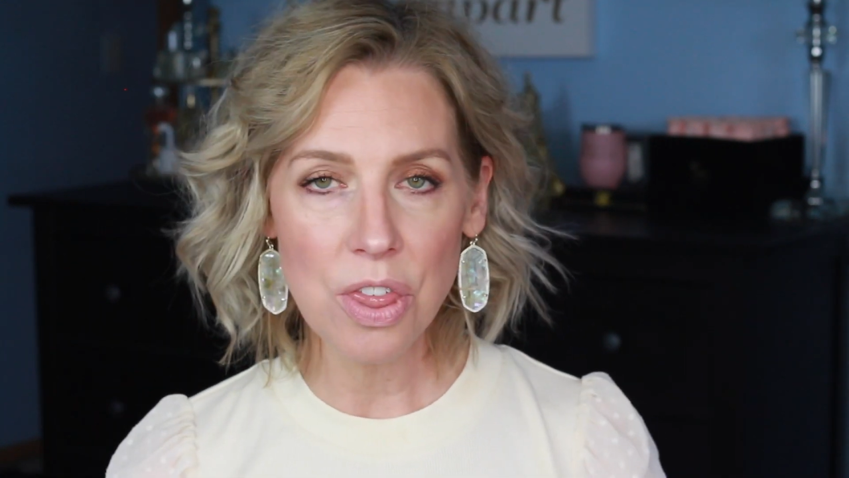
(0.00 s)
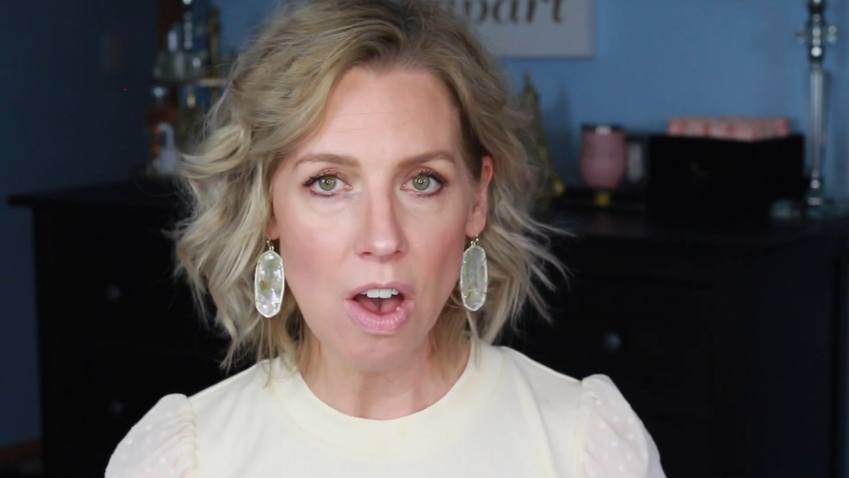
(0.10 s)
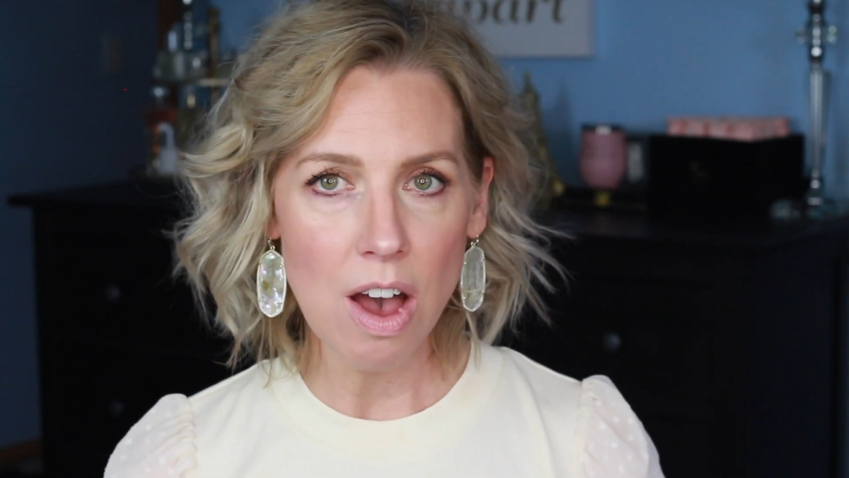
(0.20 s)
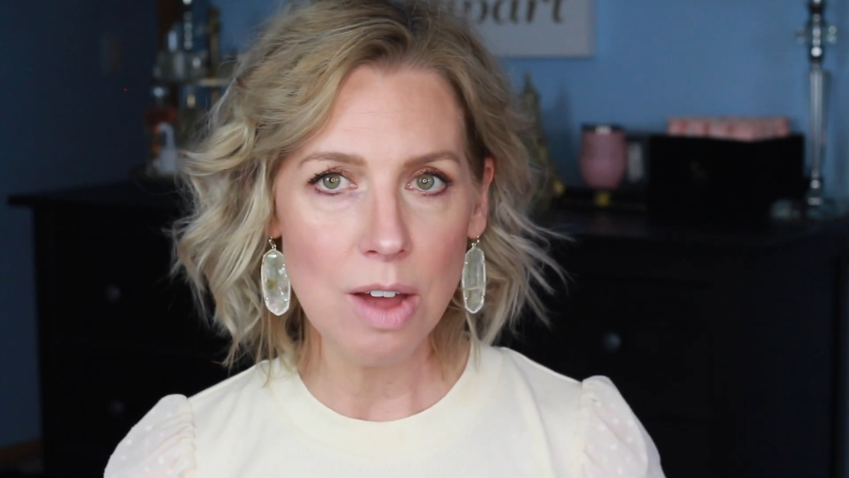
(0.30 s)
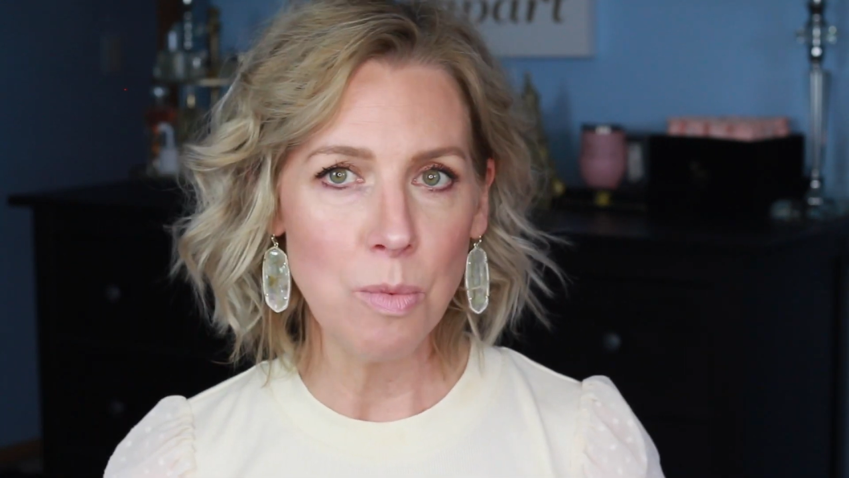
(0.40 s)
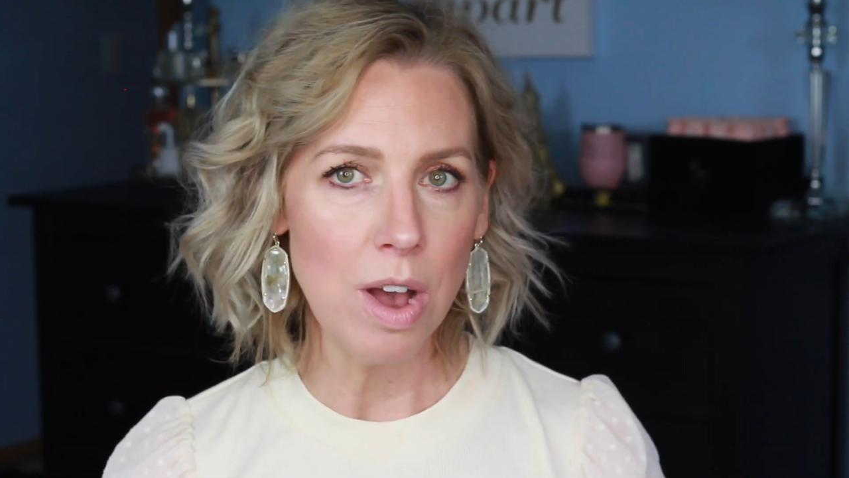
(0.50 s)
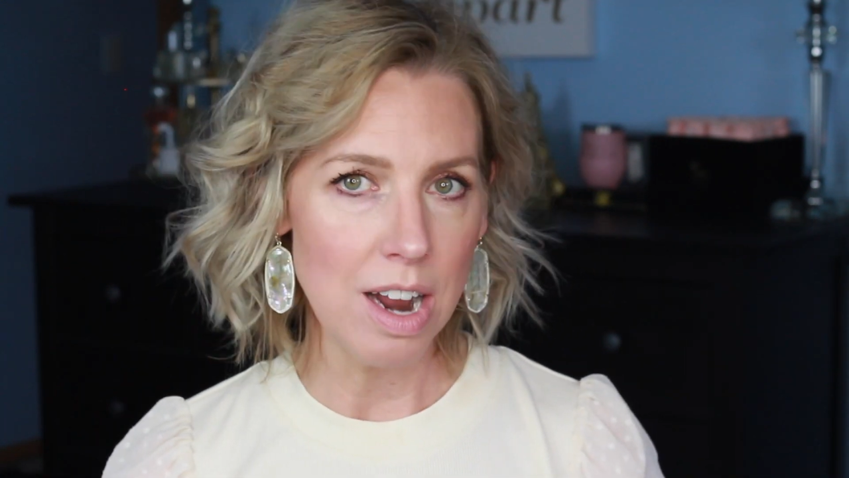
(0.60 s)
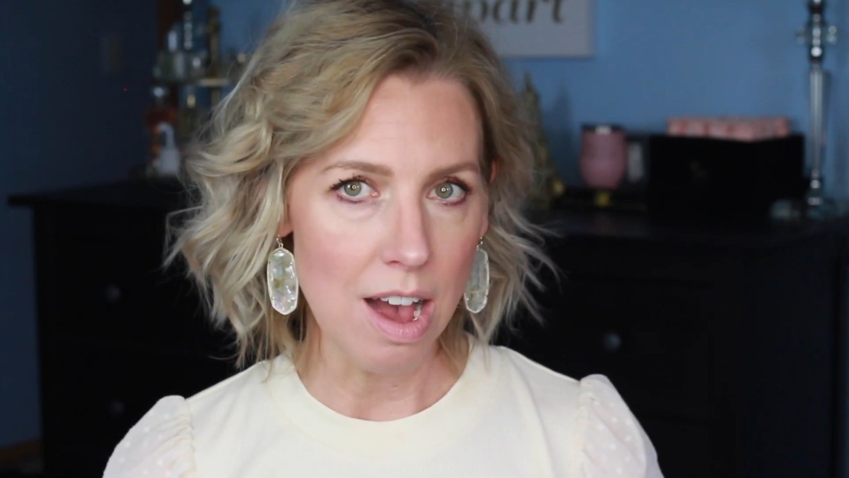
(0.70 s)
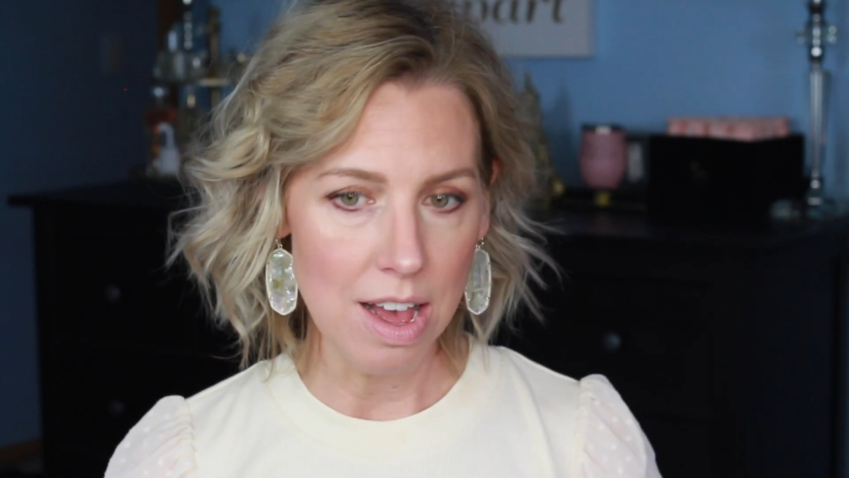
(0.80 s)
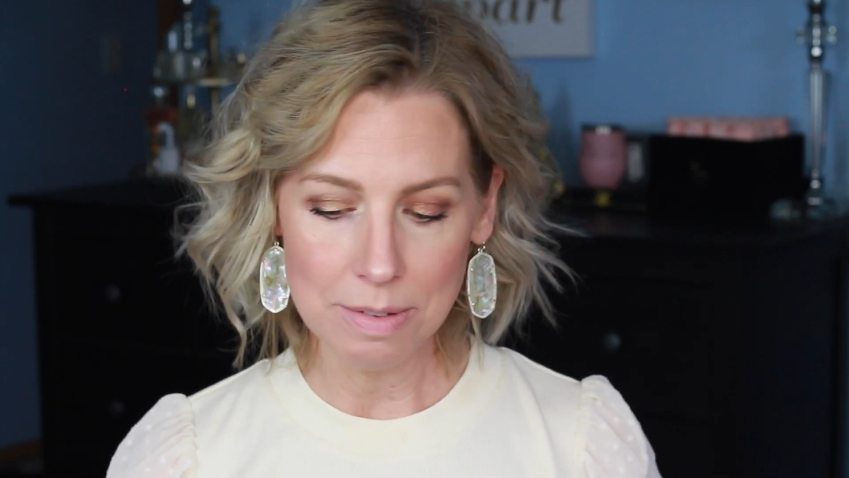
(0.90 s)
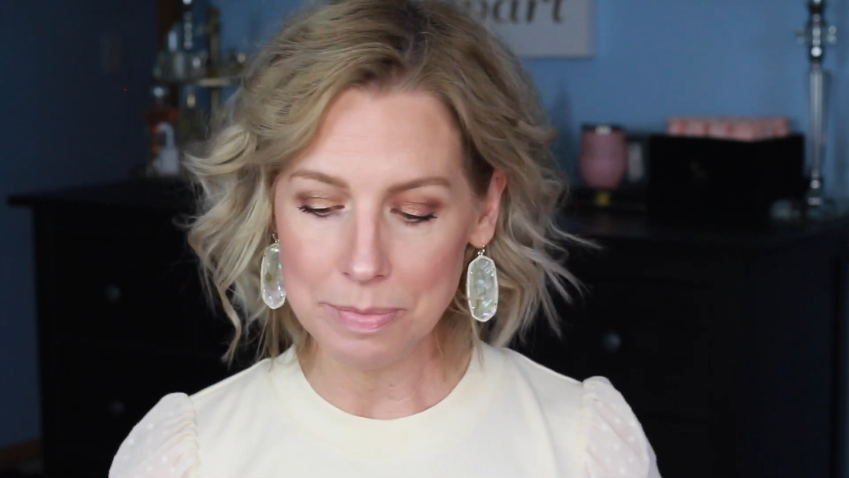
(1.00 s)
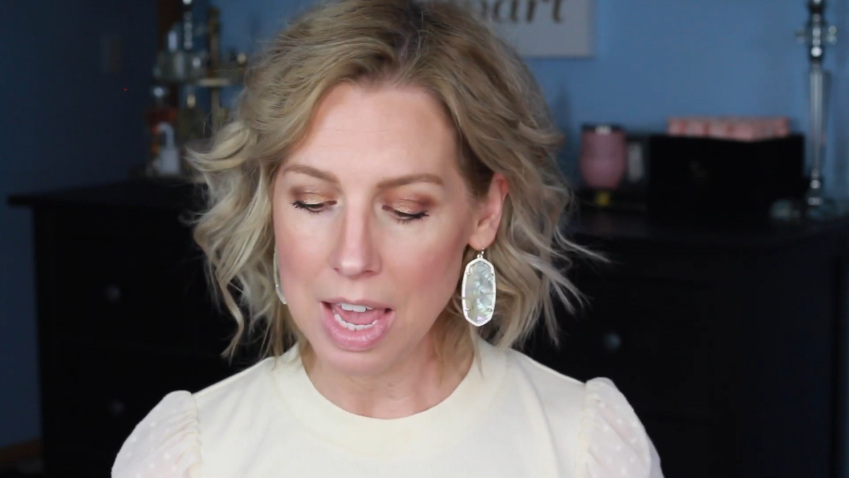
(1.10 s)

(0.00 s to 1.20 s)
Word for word: thought, why not?